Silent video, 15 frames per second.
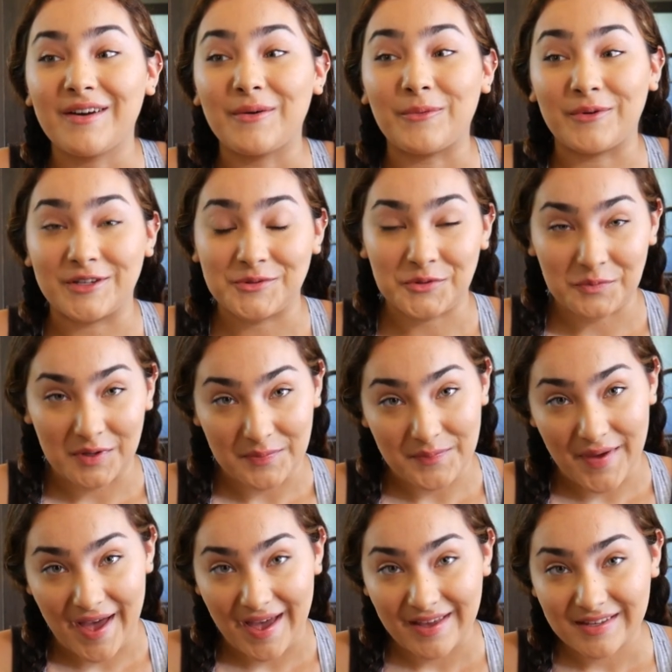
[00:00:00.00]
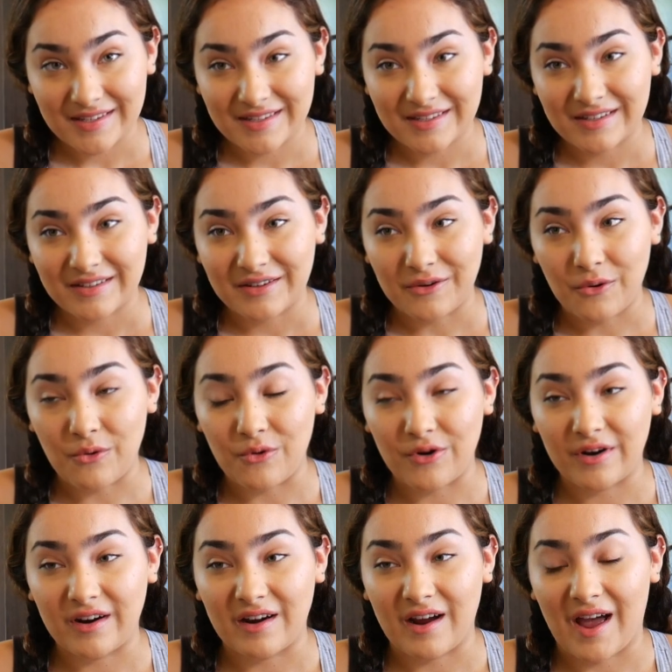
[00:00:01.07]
which would be best, or